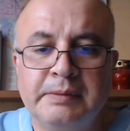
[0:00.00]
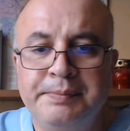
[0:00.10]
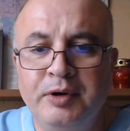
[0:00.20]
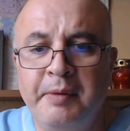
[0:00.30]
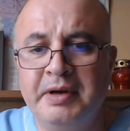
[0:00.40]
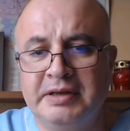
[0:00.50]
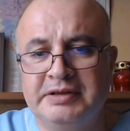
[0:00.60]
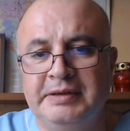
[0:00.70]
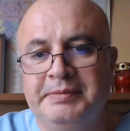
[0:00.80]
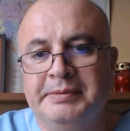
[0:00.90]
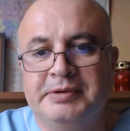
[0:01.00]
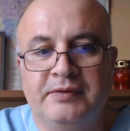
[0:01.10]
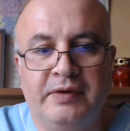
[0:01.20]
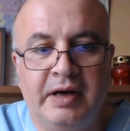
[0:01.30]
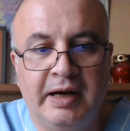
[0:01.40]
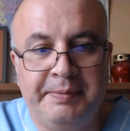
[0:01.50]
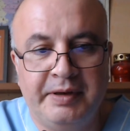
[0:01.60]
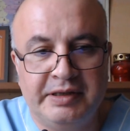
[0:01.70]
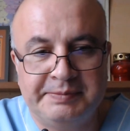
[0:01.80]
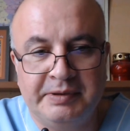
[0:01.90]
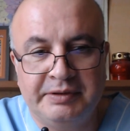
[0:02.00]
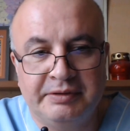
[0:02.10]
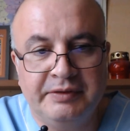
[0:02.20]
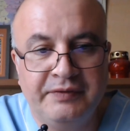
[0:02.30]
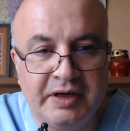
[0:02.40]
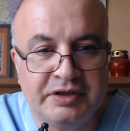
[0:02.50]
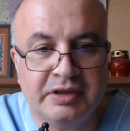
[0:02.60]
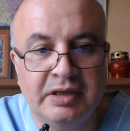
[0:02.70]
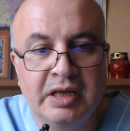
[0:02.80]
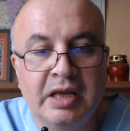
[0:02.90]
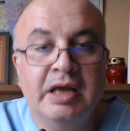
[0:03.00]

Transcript: prominent symptoms of upper respiratory infection